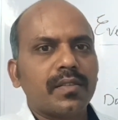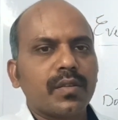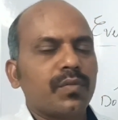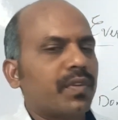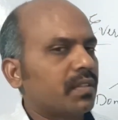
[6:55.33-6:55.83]

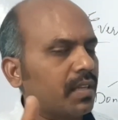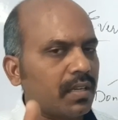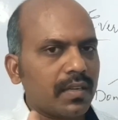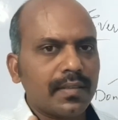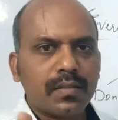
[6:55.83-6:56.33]
So for
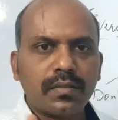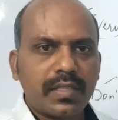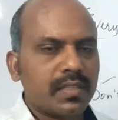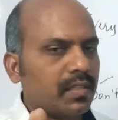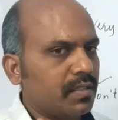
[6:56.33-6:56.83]
that also
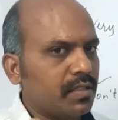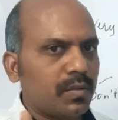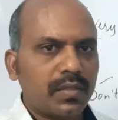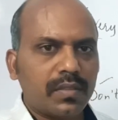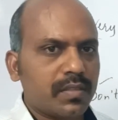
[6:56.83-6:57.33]
reason is
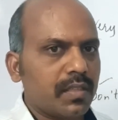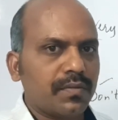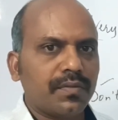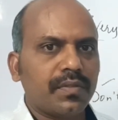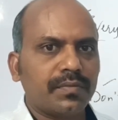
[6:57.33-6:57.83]

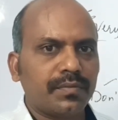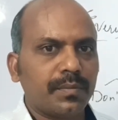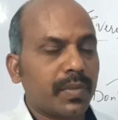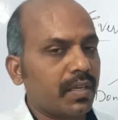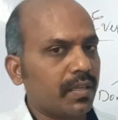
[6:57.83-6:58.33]
yourself.
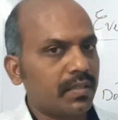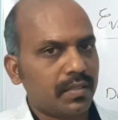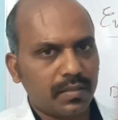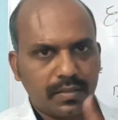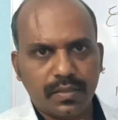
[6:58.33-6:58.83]

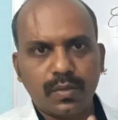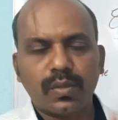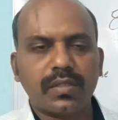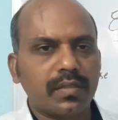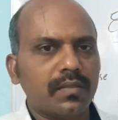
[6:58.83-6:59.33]
Parent
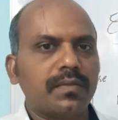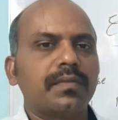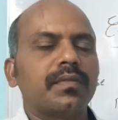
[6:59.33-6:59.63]
yourself.